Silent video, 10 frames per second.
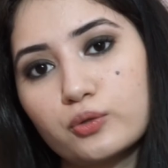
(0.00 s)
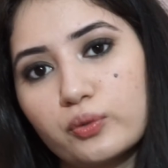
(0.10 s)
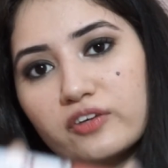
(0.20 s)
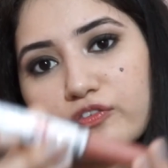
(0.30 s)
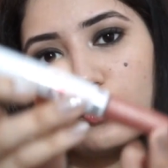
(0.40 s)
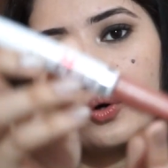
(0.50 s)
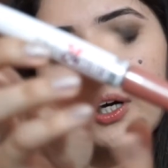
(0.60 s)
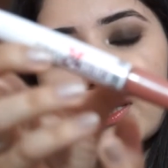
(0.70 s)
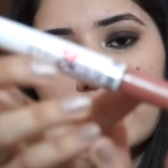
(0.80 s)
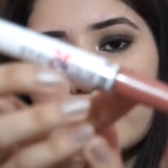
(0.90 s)
24
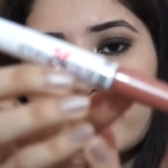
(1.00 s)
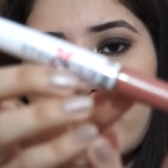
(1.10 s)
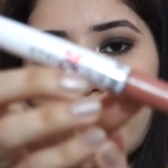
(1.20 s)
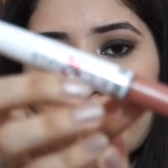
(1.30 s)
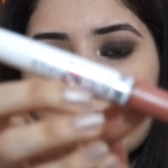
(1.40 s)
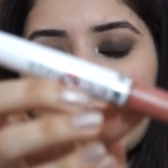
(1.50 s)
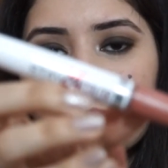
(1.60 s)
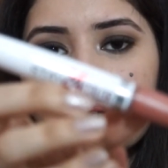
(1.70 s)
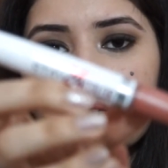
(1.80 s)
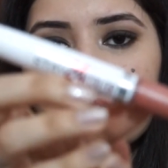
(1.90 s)
color from
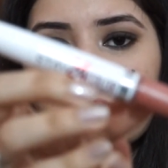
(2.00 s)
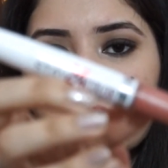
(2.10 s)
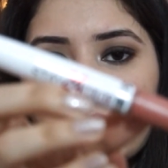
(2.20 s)
Maybelline.